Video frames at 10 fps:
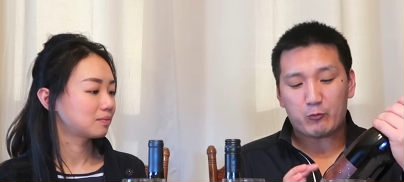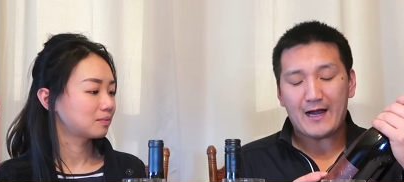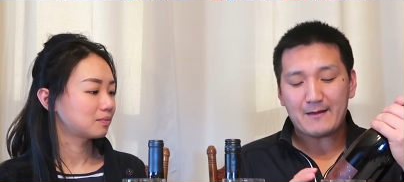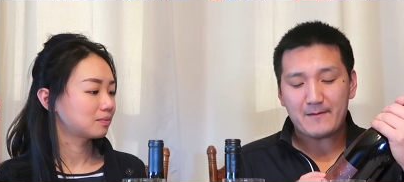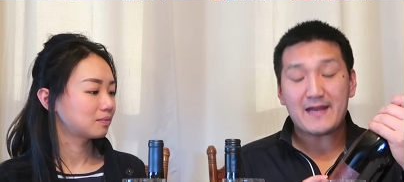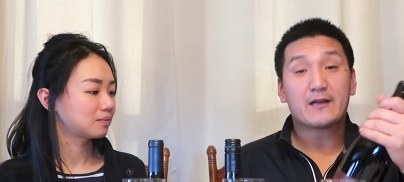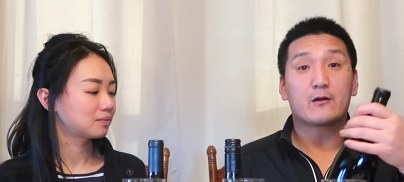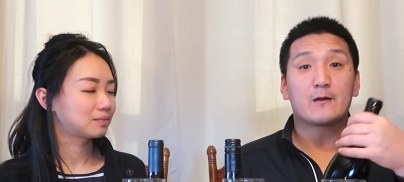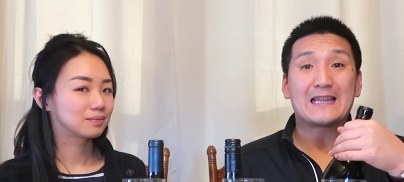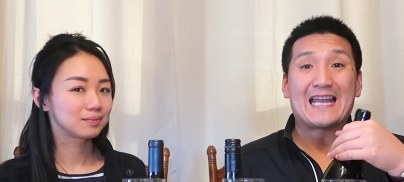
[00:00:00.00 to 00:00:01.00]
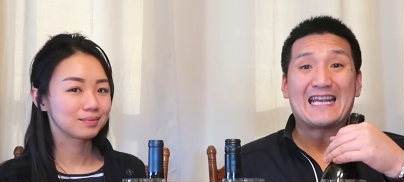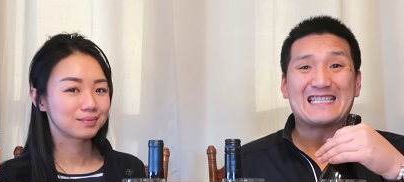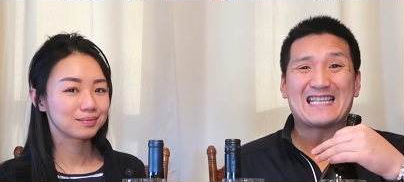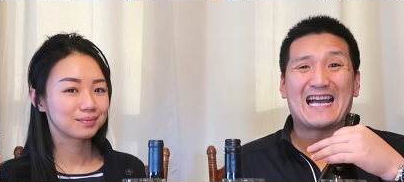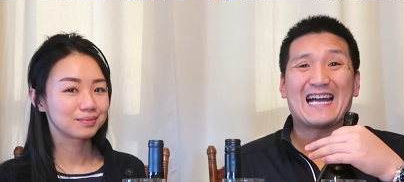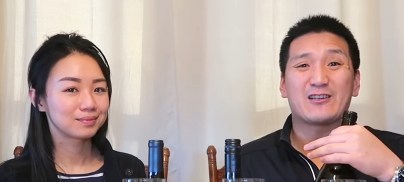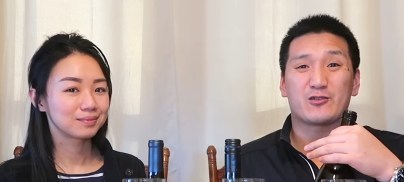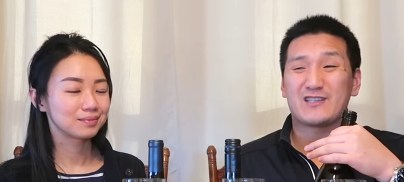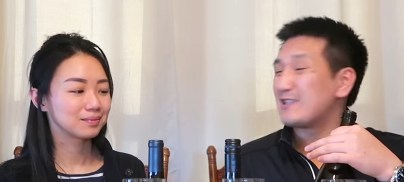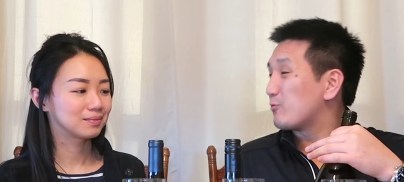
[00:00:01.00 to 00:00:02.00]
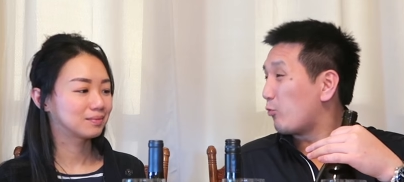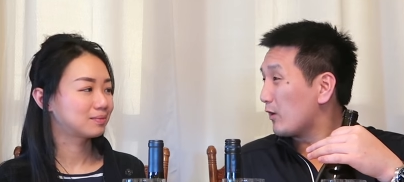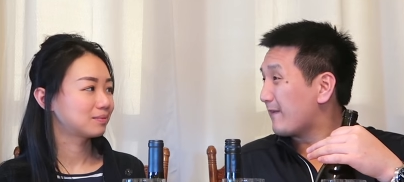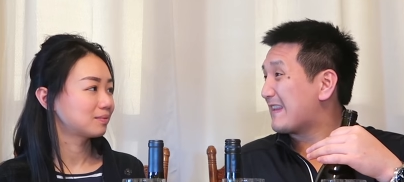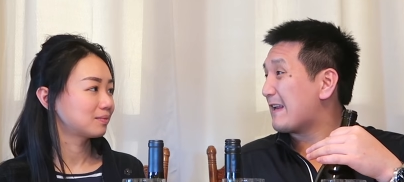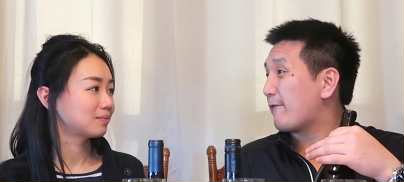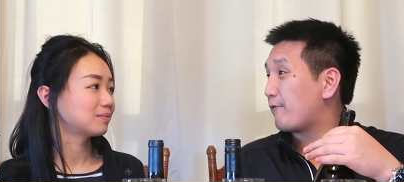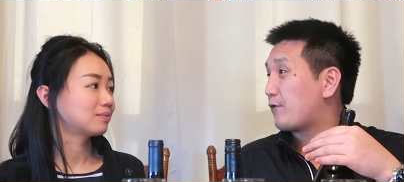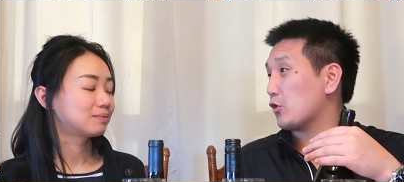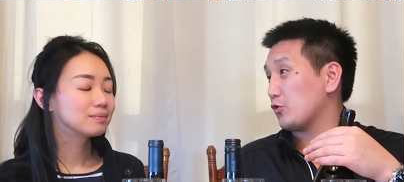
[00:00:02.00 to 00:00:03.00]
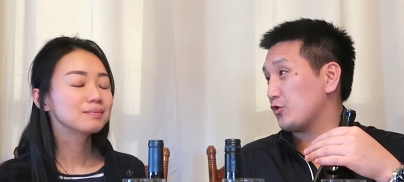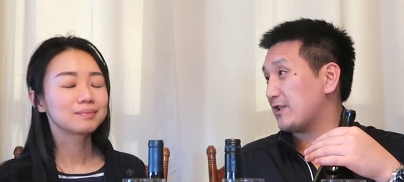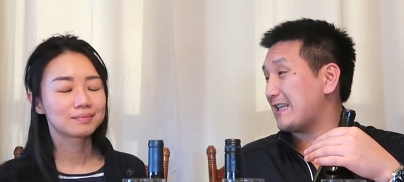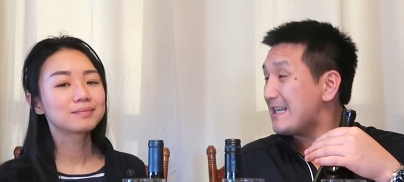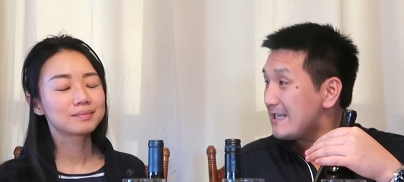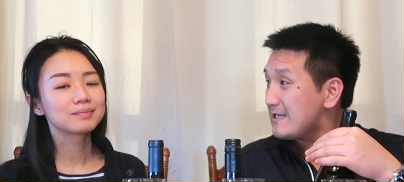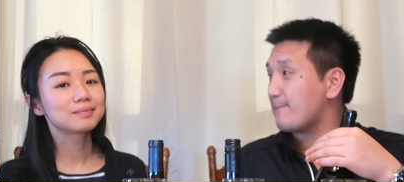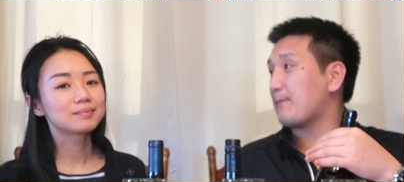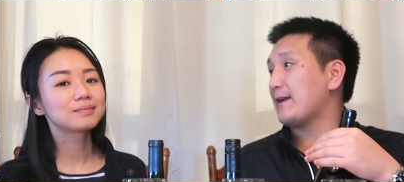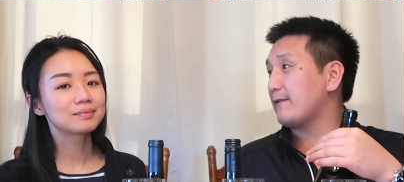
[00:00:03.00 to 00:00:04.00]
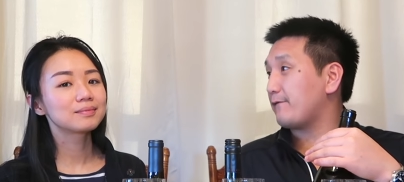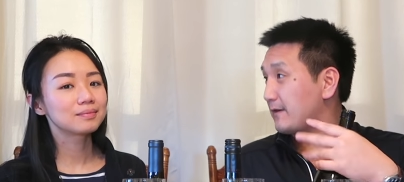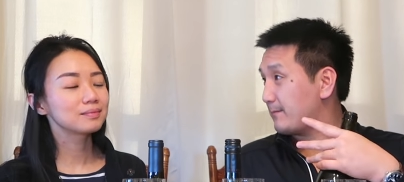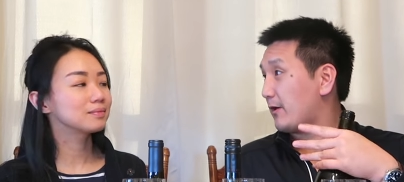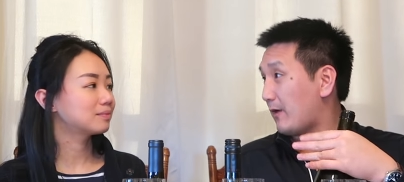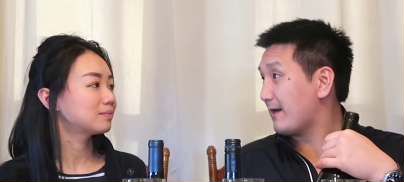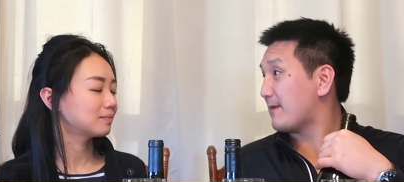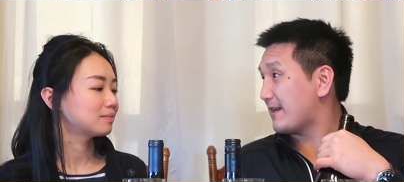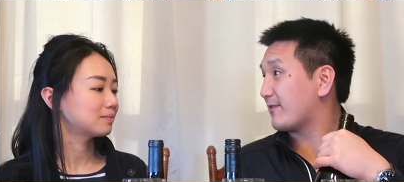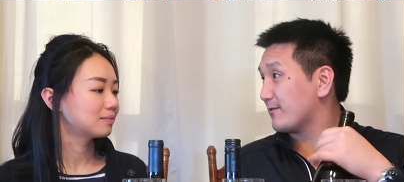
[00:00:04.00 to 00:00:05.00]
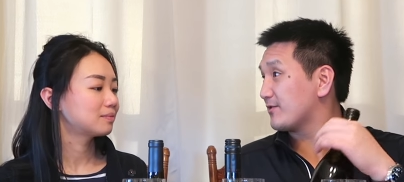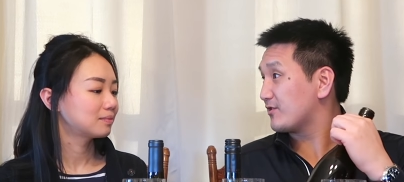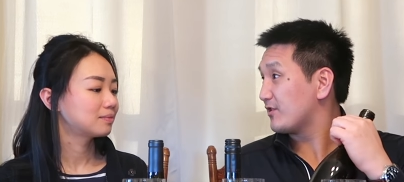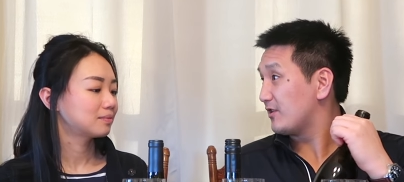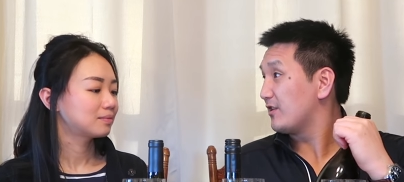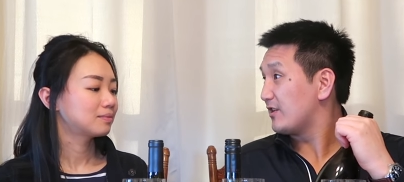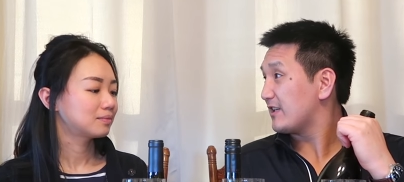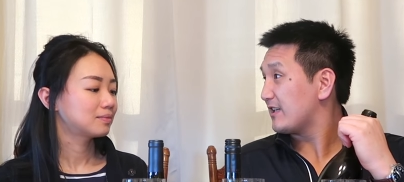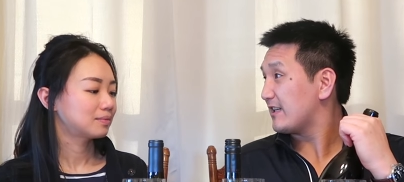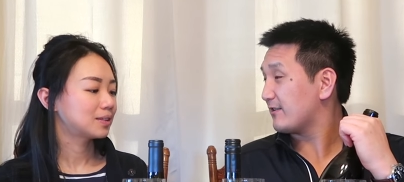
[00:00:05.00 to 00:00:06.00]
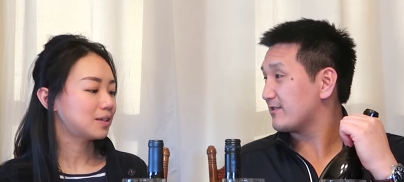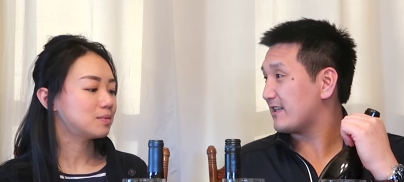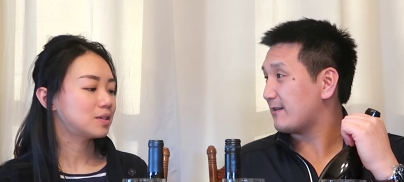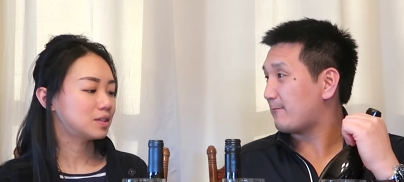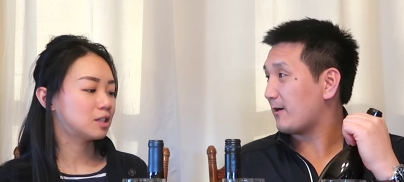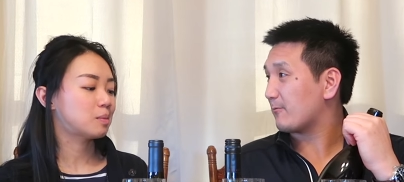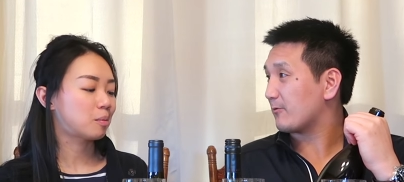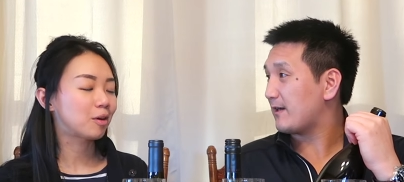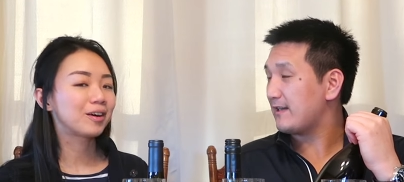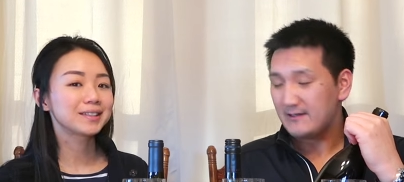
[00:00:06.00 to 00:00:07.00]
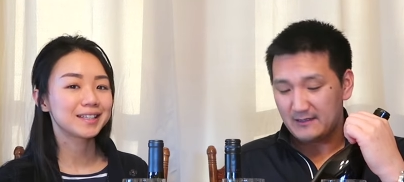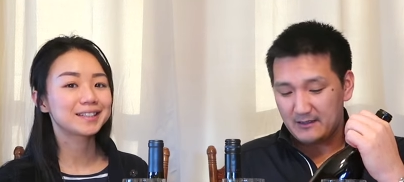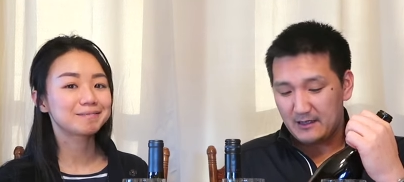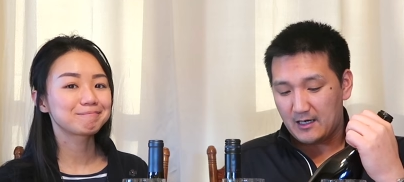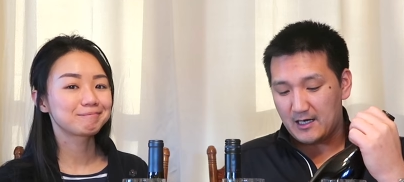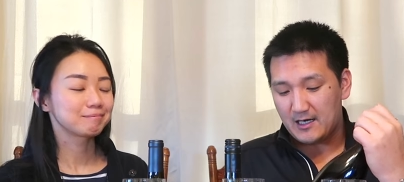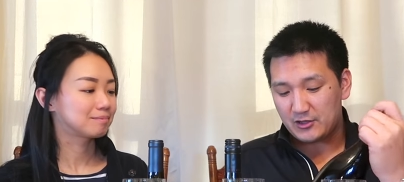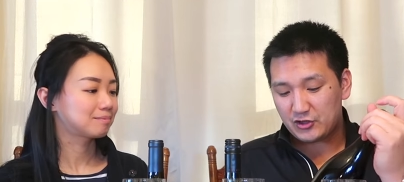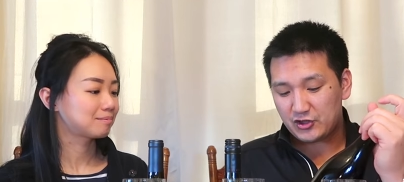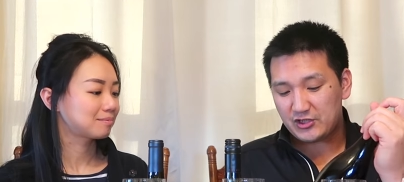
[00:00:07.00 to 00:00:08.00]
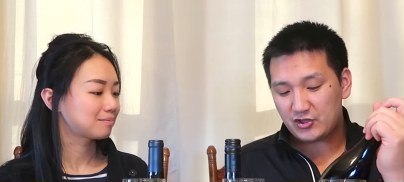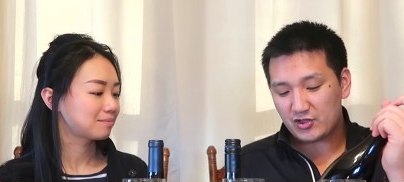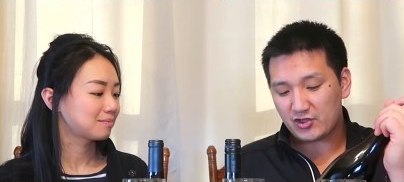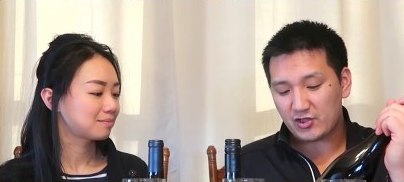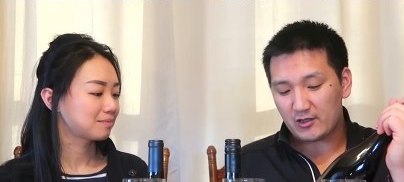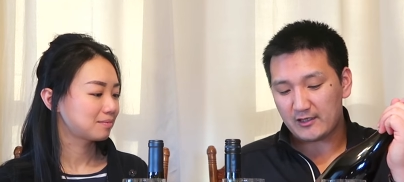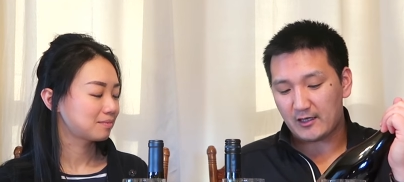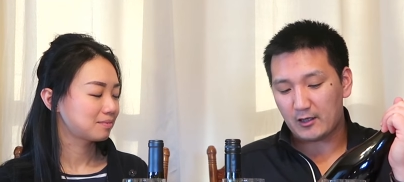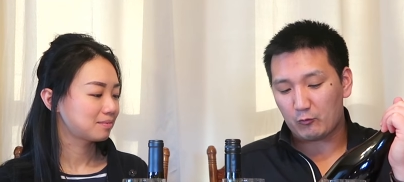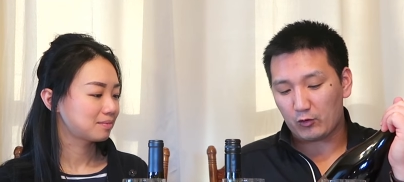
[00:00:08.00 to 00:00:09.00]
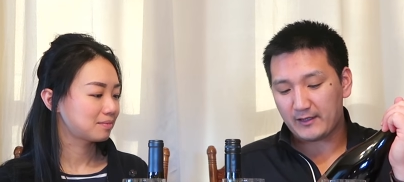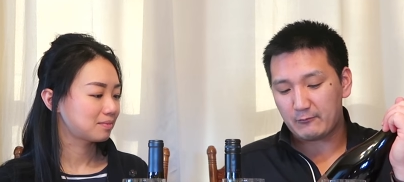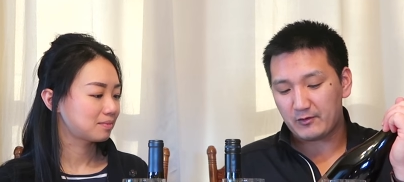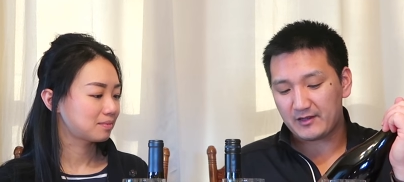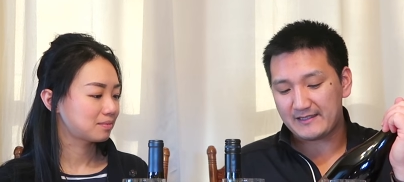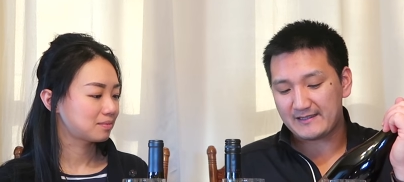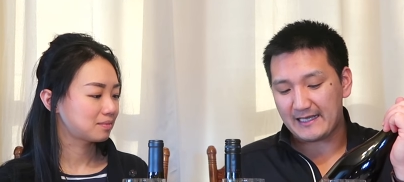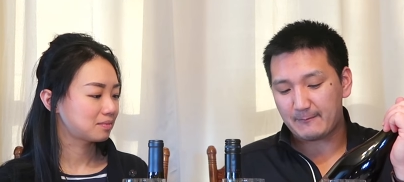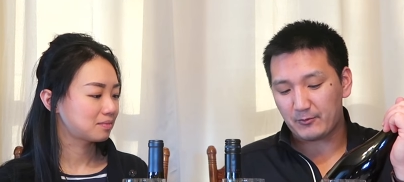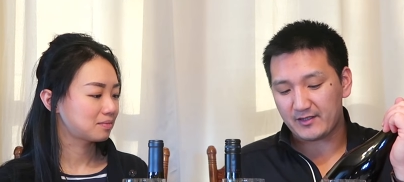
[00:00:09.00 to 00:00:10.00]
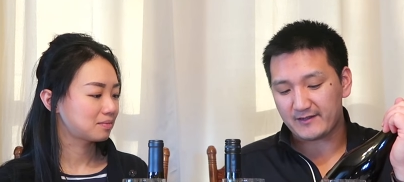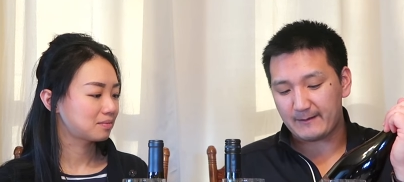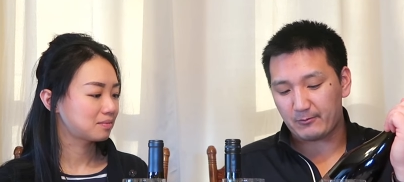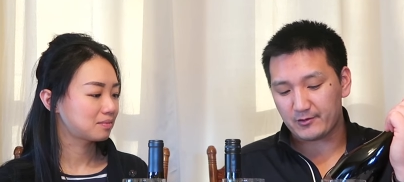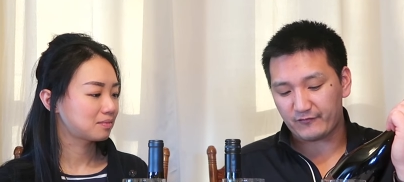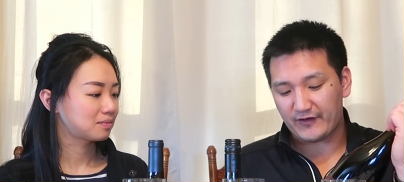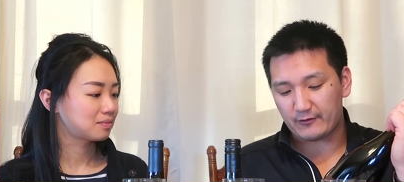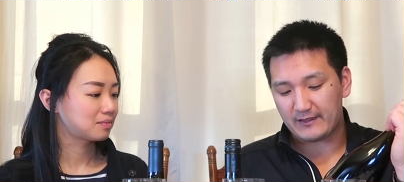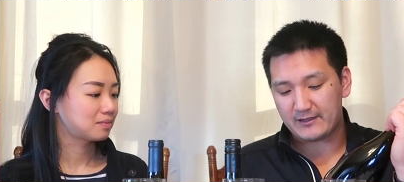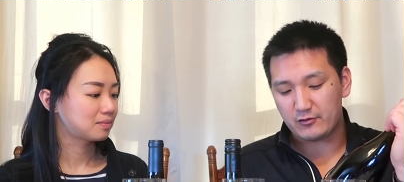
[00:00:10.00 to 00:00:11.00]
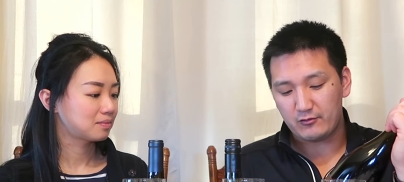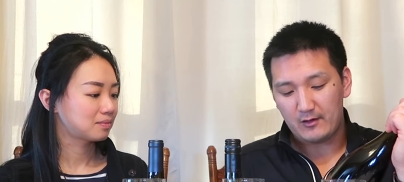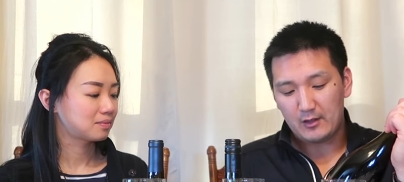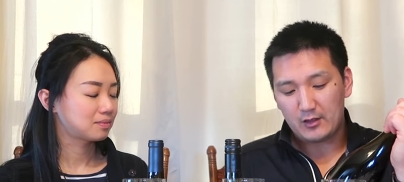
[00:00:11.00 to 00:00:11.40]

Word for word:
Speaker 1: winemaker, Lane Tanner, is one of the first independent female winemakers
Speaker 2: here in Santa Barbara, Barbara, right? Yeah.
Speaker 1: Uh, she just started uh, working with this label. This label is fairly new,